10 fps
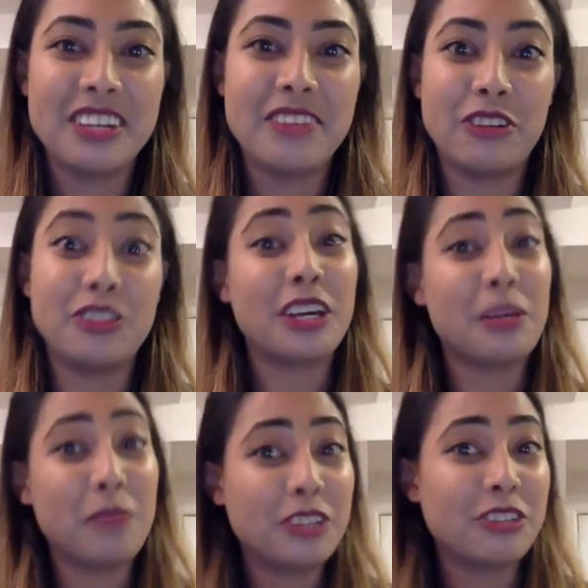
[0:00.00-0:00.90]
for
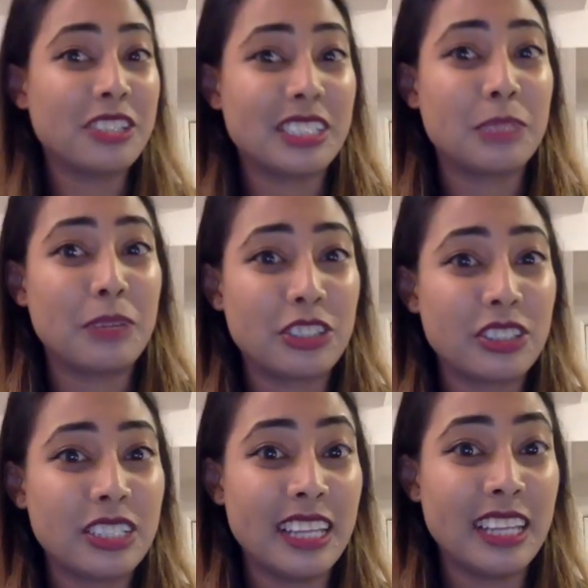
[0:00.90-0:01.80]
documentaries
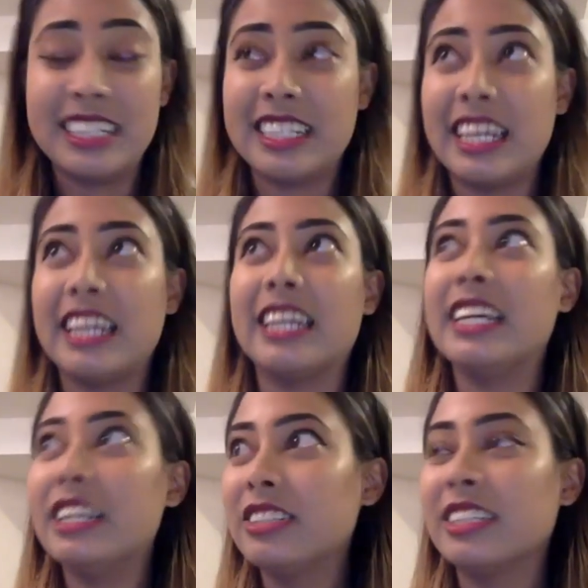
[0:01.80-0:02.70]
especially they can take
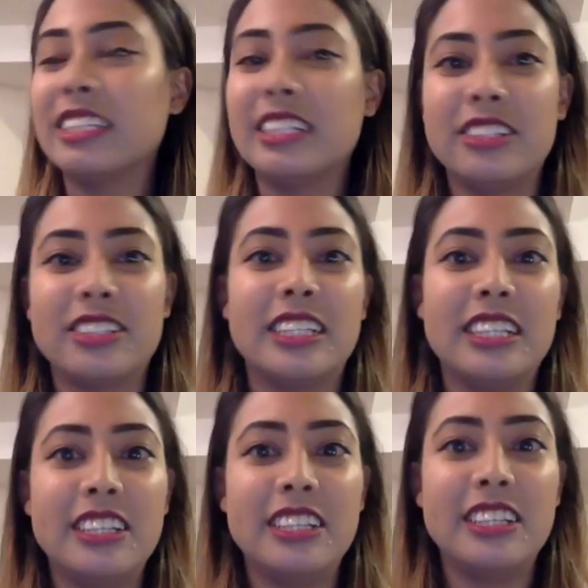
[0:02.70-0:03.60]
years and years and
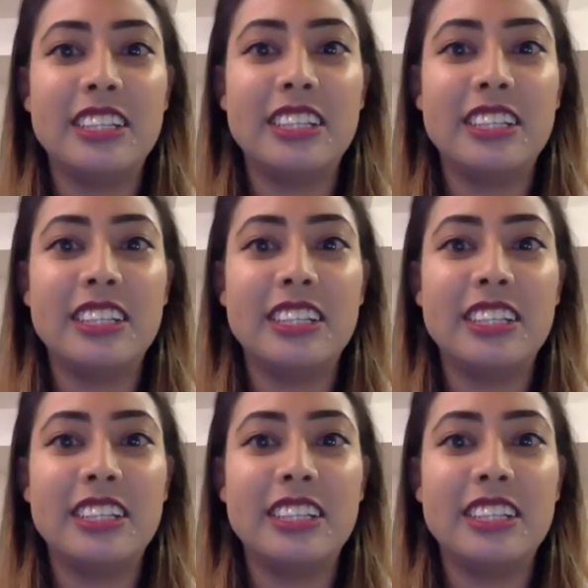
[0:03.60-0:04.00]
years and